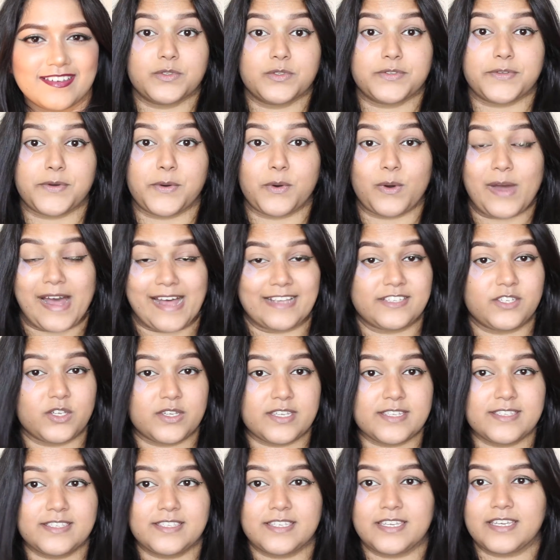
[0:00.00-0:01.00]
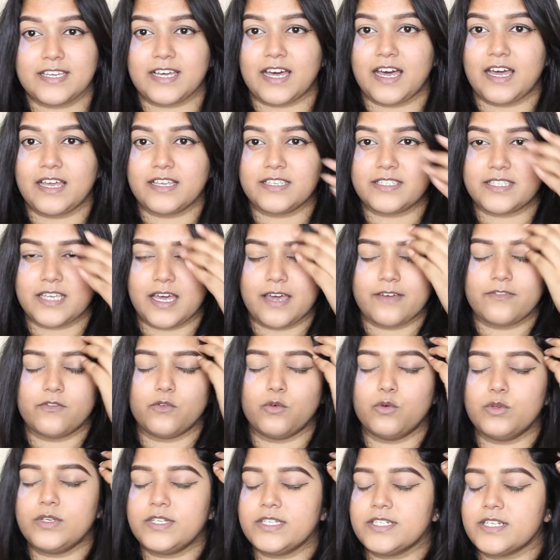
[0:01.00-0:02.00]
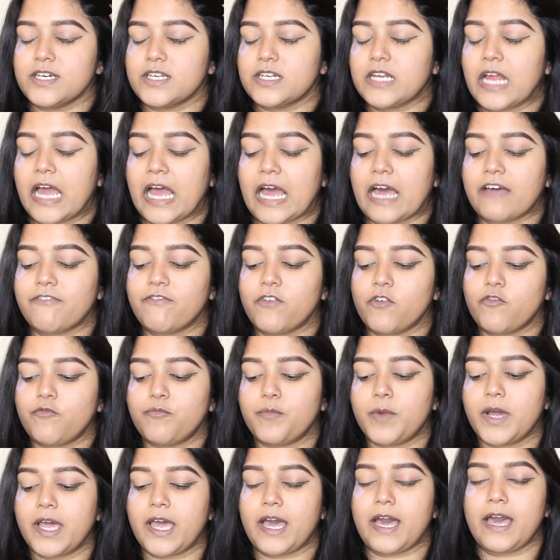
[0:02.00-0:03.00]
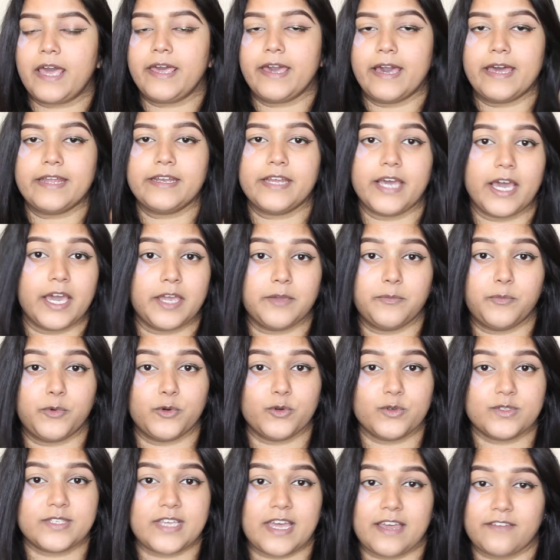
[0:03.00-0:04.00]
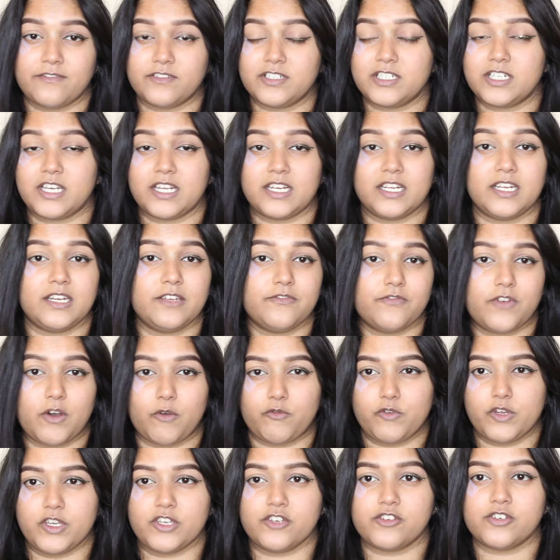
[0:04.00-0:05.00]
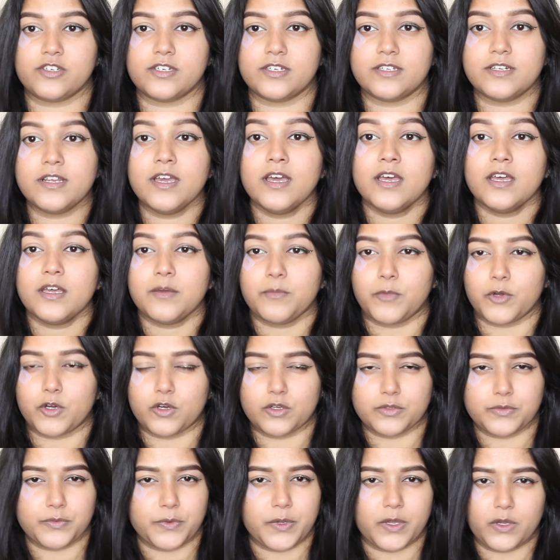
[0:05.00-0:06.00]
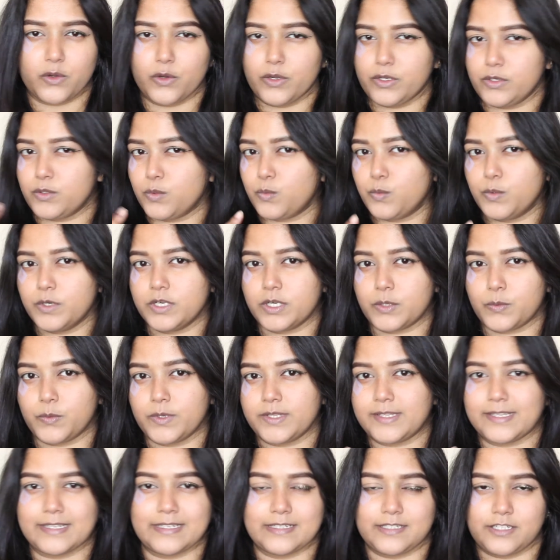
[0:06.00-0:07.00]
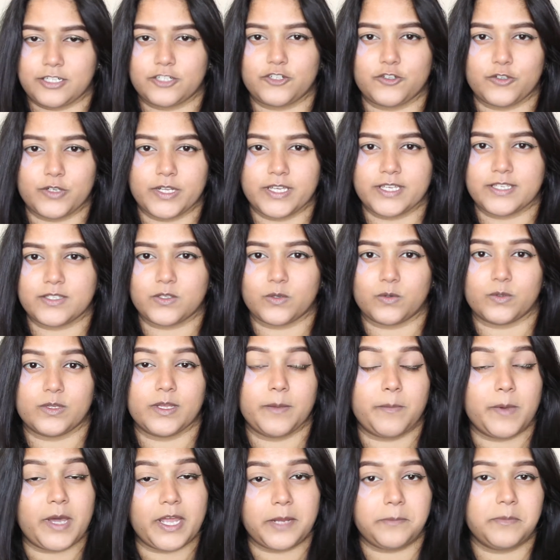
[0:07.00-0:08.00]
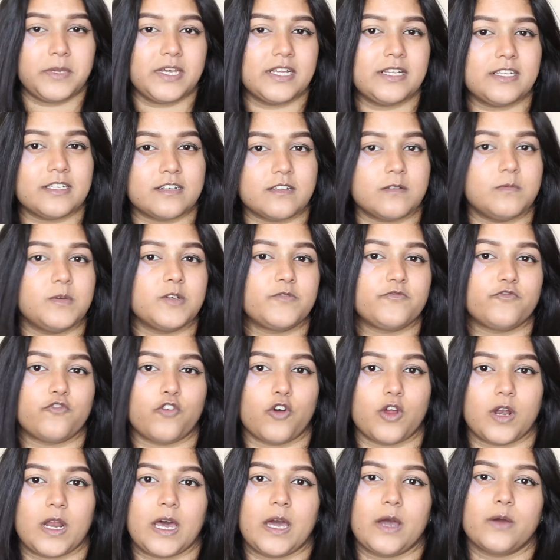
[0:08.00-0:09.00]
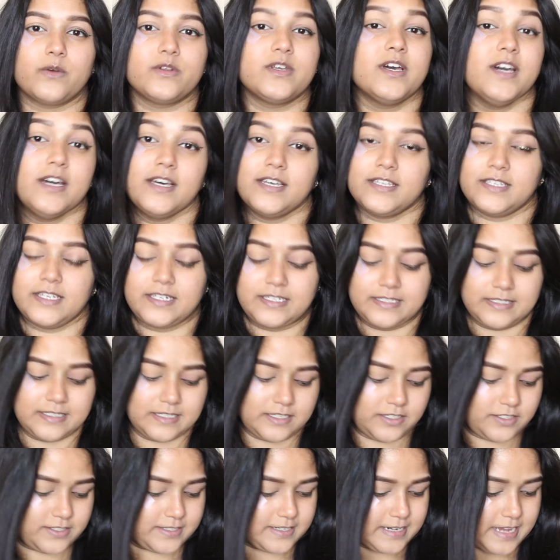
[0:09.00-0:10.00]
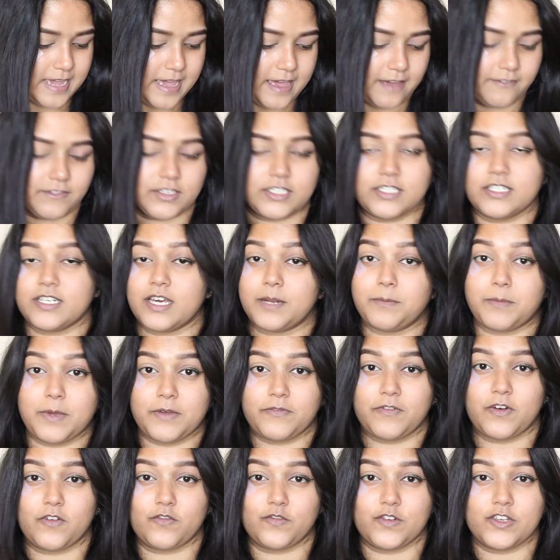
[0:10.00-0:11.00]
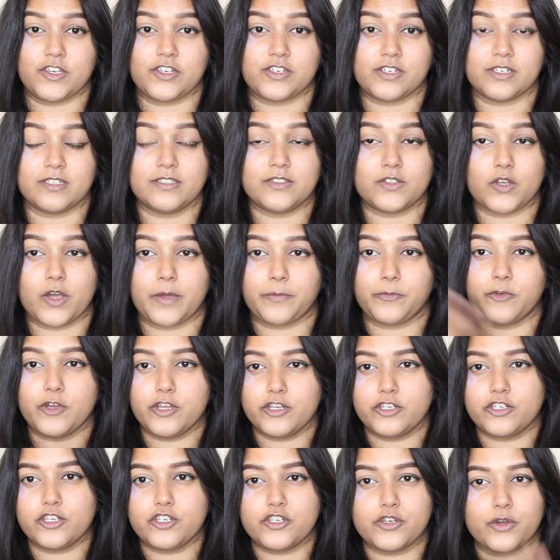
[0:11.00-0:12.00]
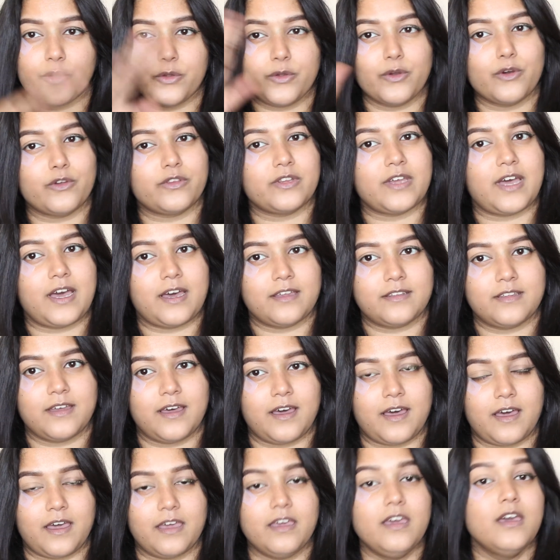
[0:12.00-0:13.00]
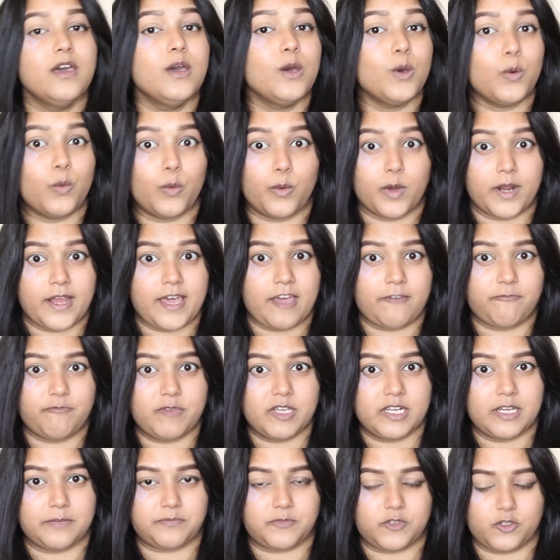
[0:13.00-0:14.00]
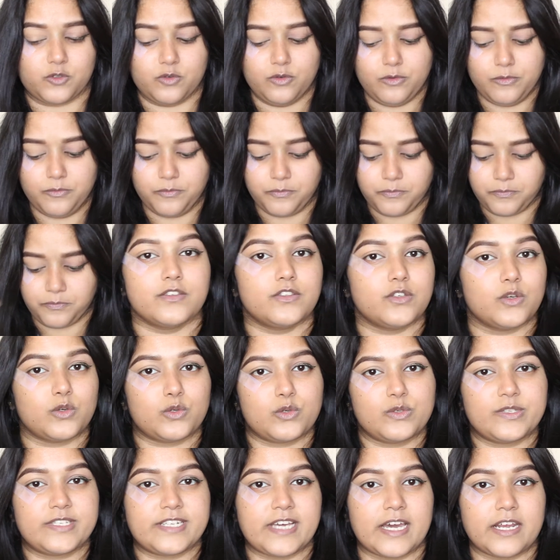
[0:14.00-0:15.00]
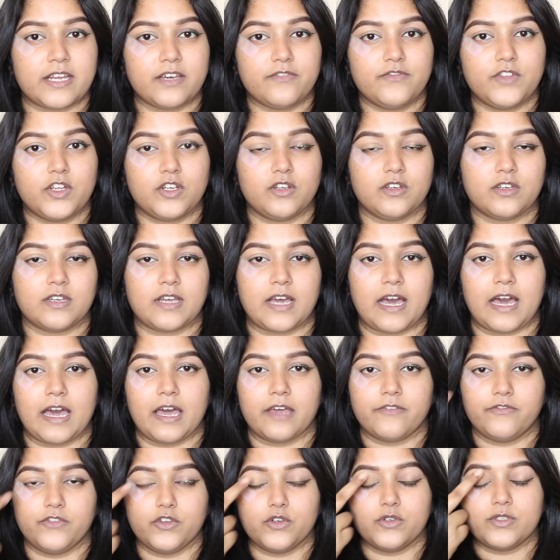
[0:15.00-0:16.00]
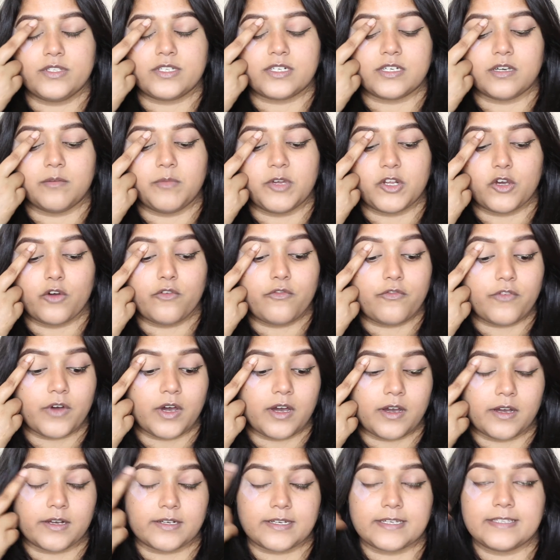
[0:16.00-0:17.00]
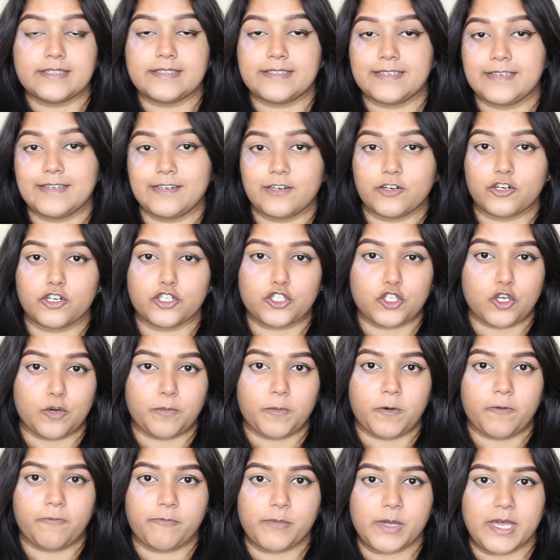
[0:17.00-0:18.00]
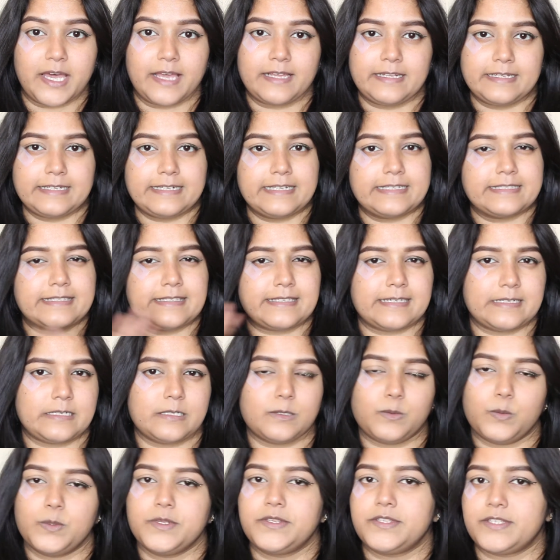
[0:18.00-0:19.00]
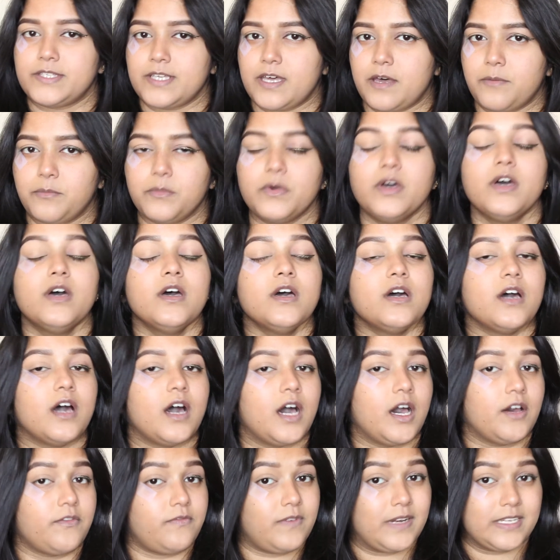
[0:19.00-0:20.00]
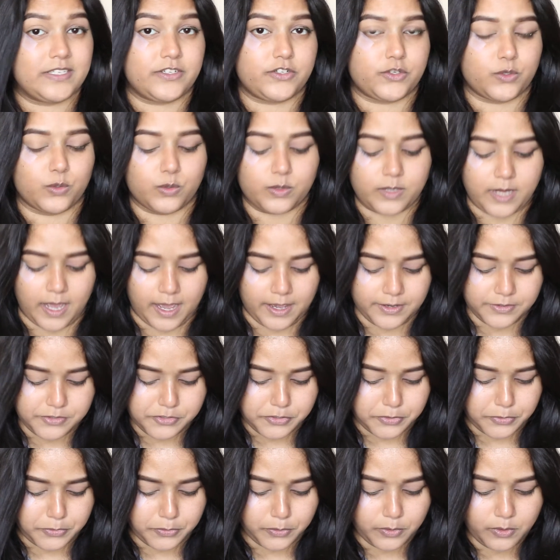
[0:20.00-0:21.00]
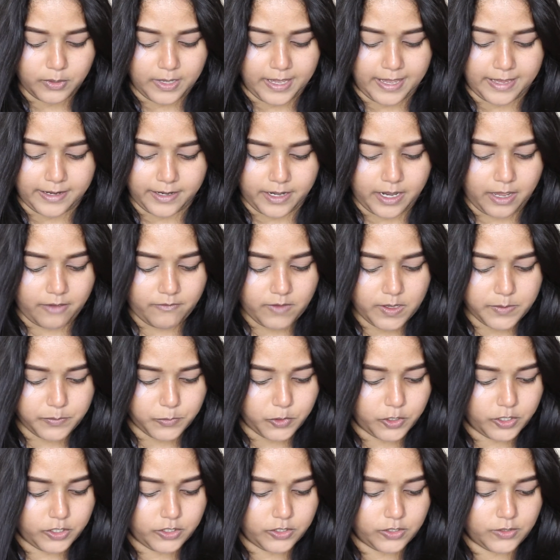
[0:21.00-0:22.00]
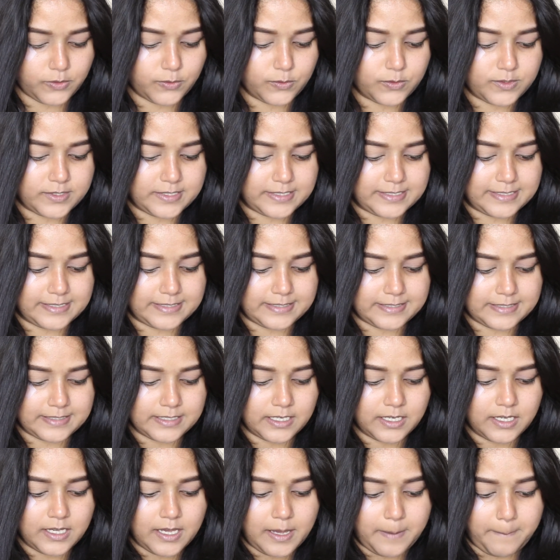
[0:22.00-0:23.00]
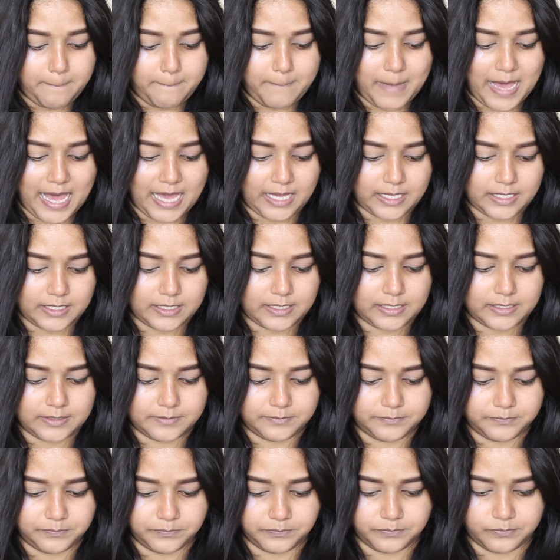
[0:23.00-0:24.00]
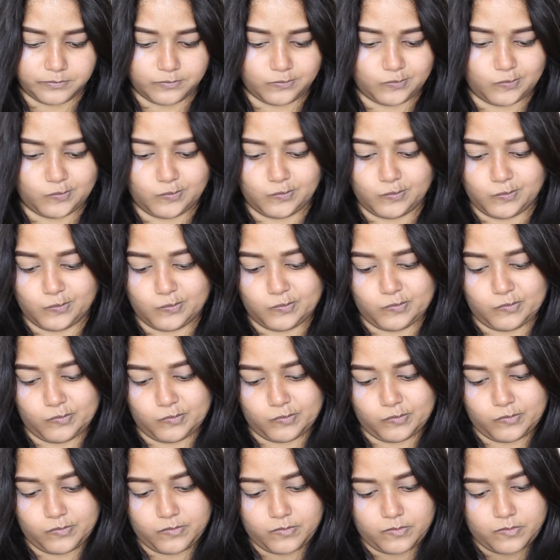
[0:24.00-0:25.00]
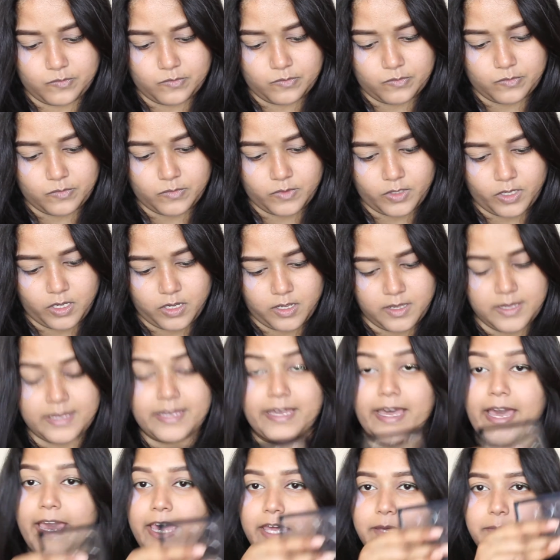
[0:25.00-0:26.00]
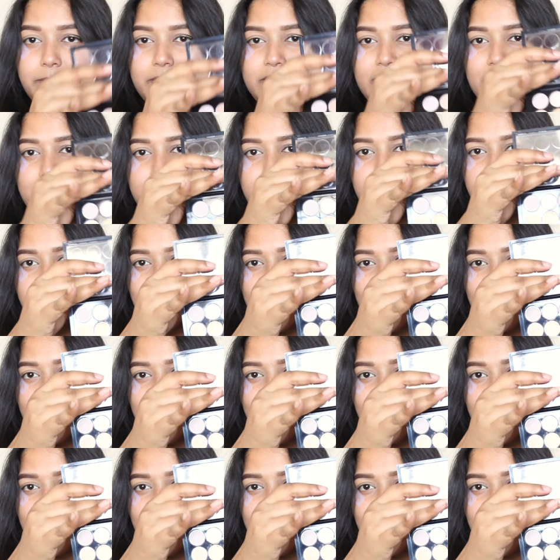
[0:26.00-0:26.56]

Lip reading: So as you can see, guys, I've only done half of my eye and eyebrows. I haven't done any foundation because we're going to work with glitter today, so there might be a little bit fallout. That is the reason I haven't done my foundation. So I'm going to show you on the other eye what I've been up to. So to start off the look, I've used a bit of concealer on top of my eyelid and set it with some flesh toned eyeshadow, and now I'm going to use this MAC Amber Times